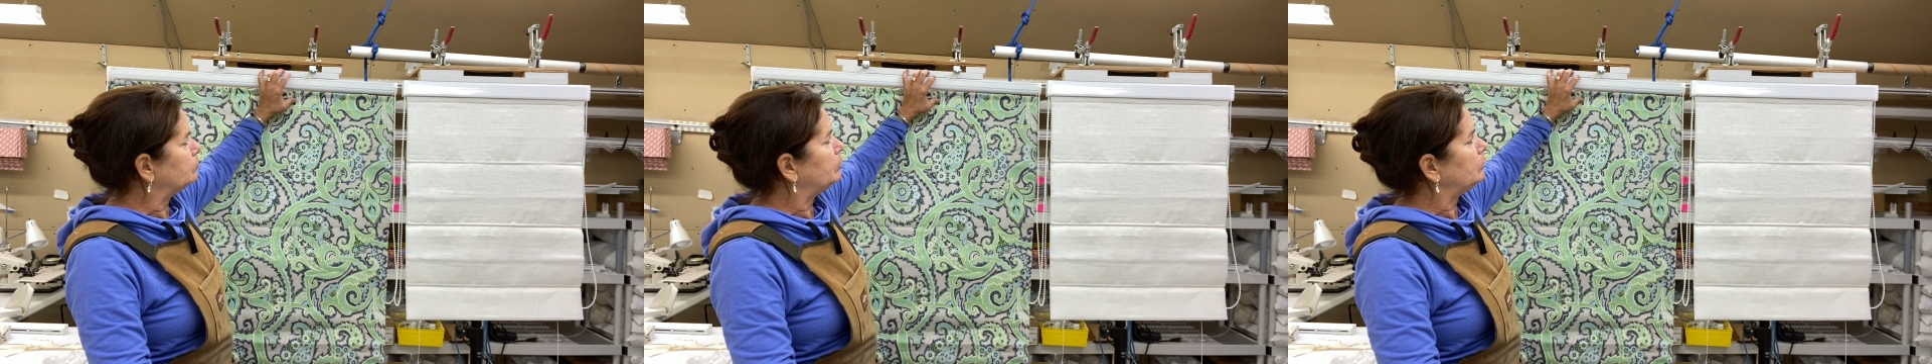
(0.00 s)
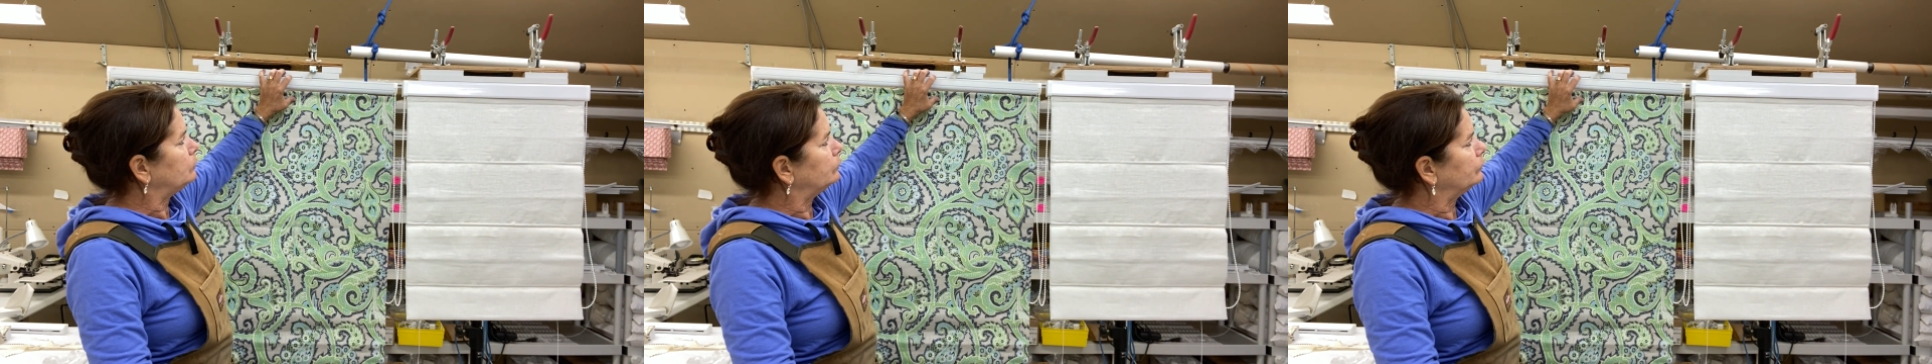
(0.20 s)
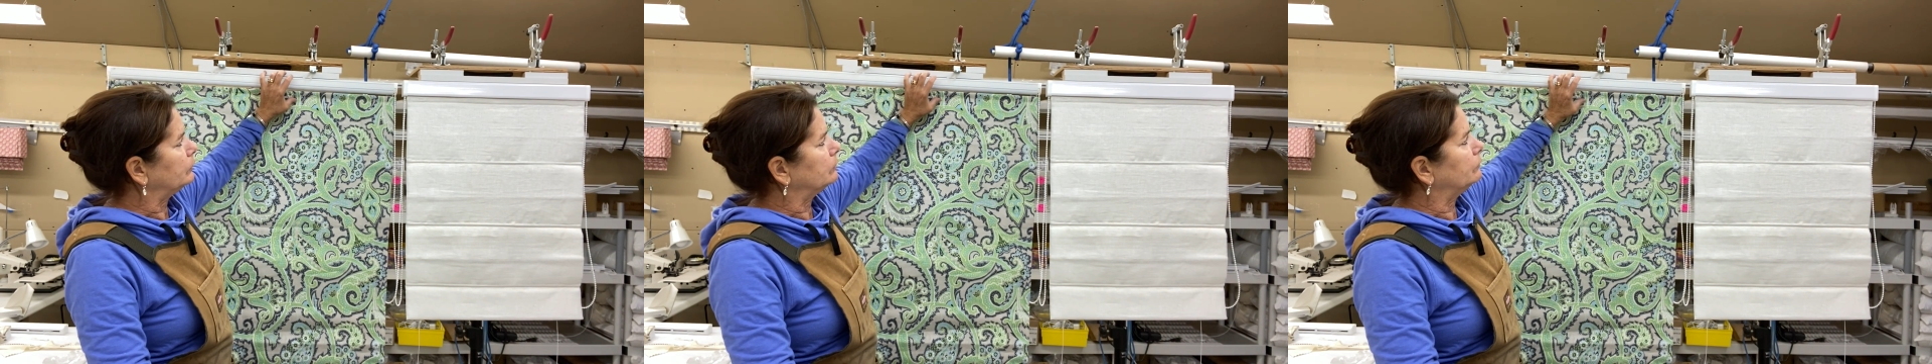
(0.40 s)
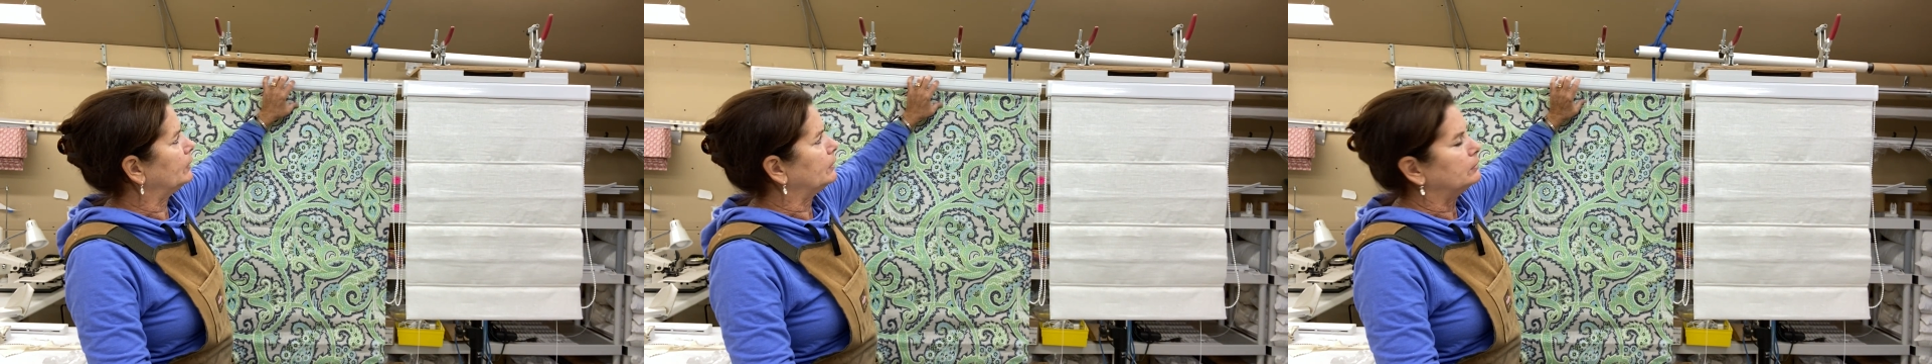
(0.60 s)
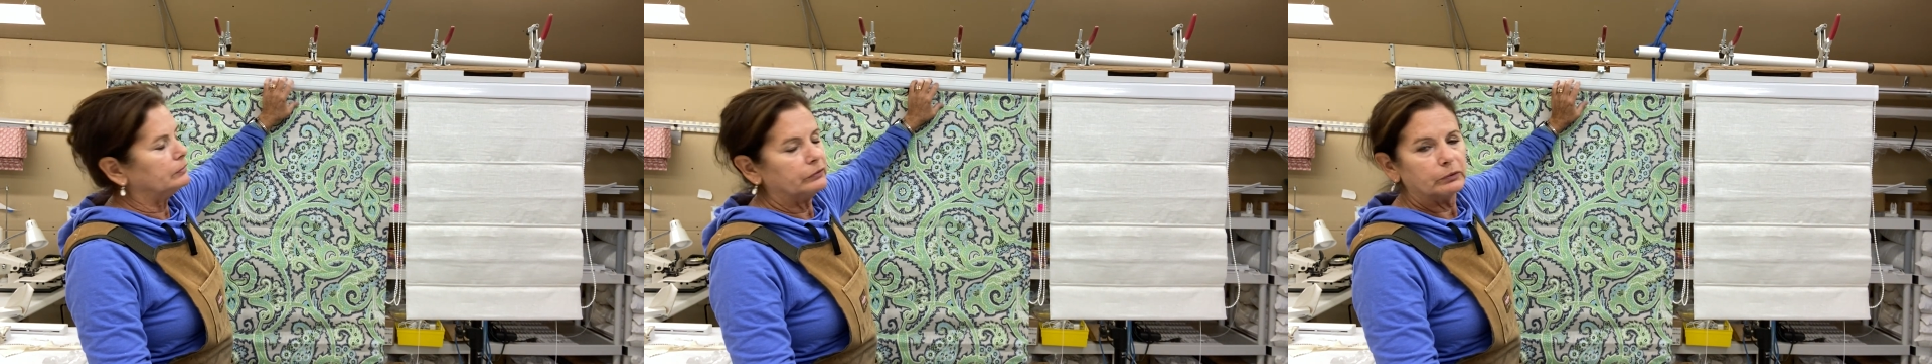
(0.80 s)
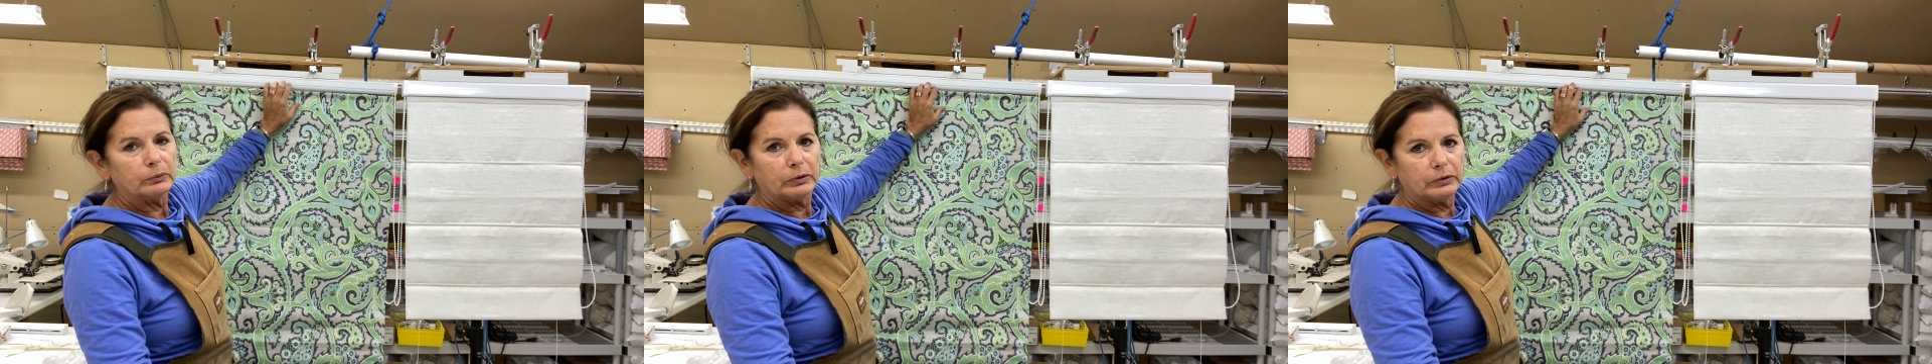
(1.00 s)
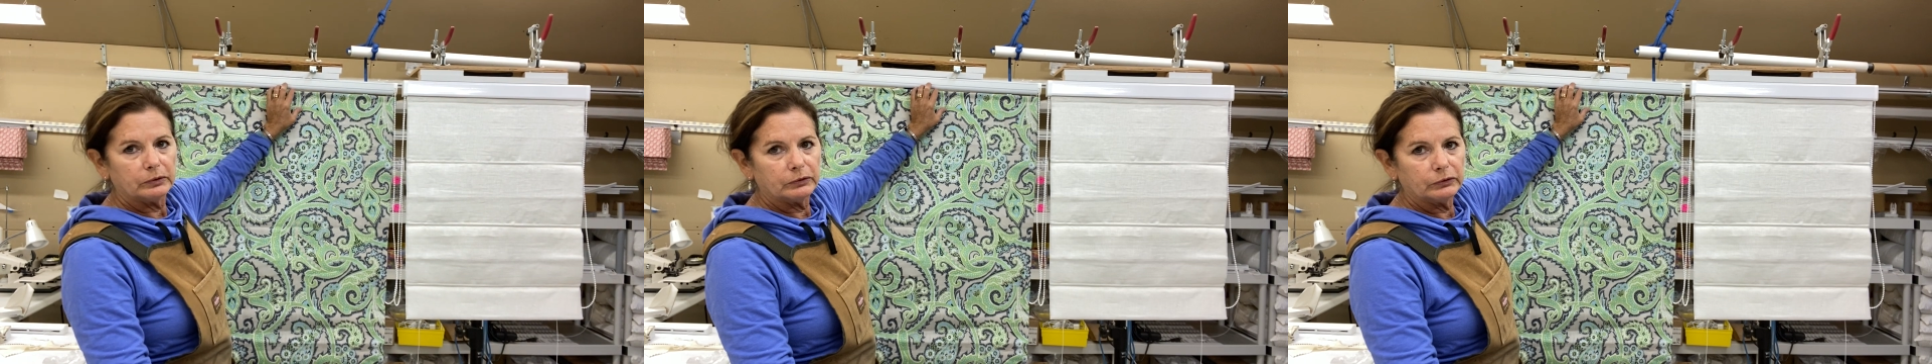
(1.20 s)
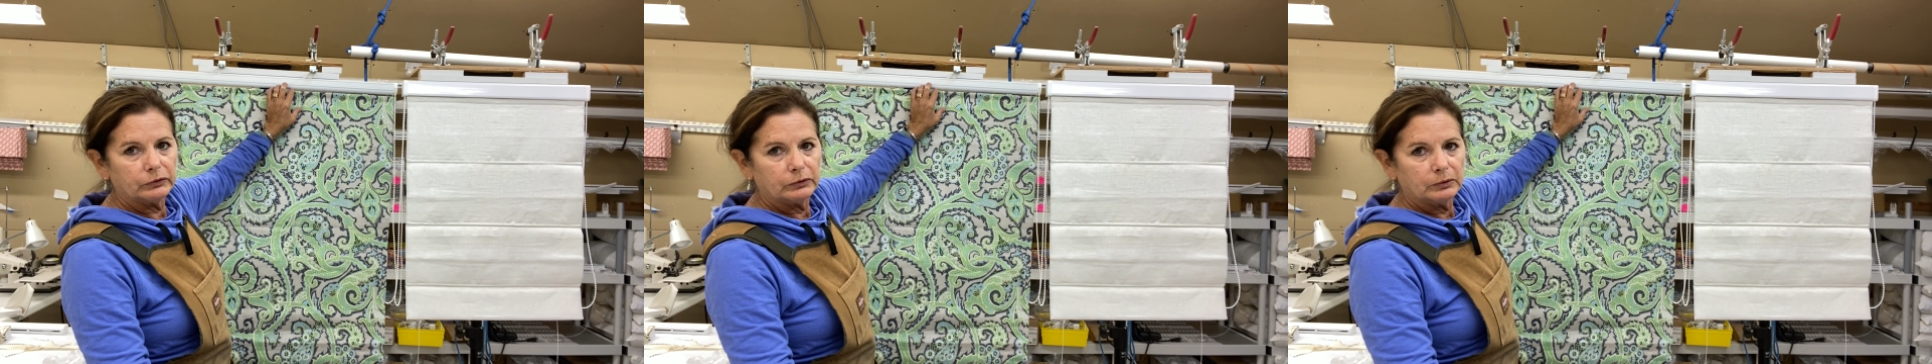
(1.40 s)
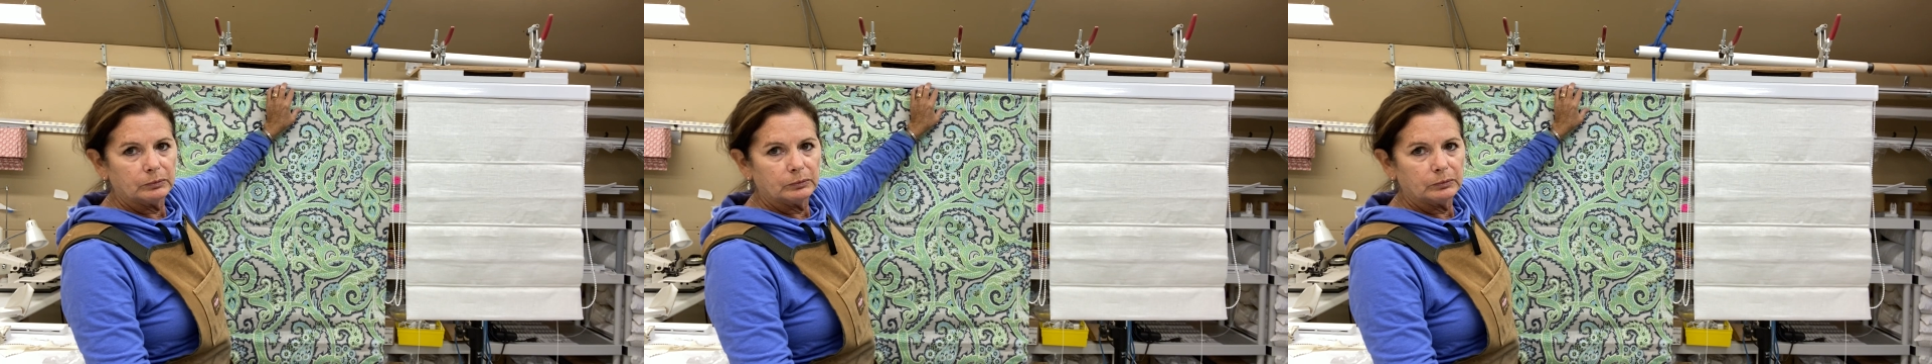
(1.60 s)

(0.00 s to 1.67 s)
using a valance with this